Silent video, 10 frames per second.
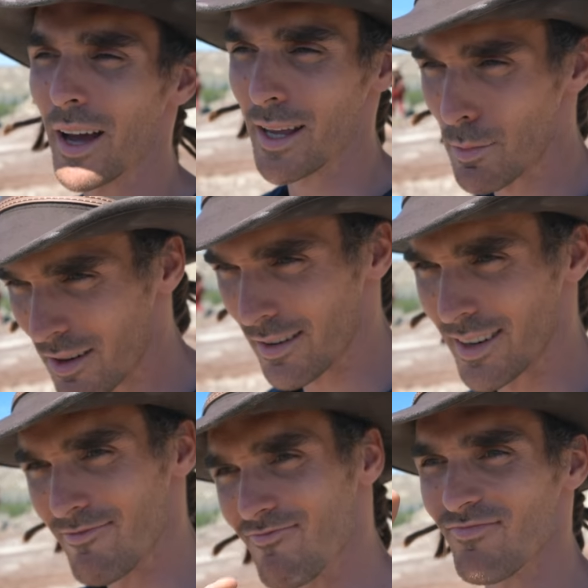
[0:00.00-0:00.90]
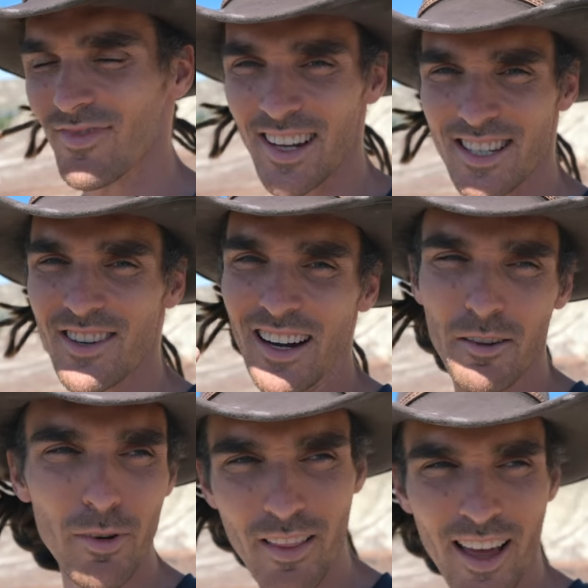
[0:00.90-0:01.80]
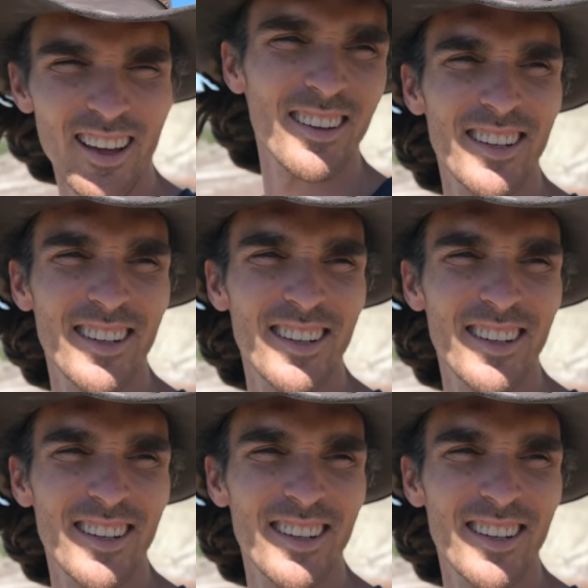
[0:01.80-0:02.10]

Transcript: paper and extract them like that.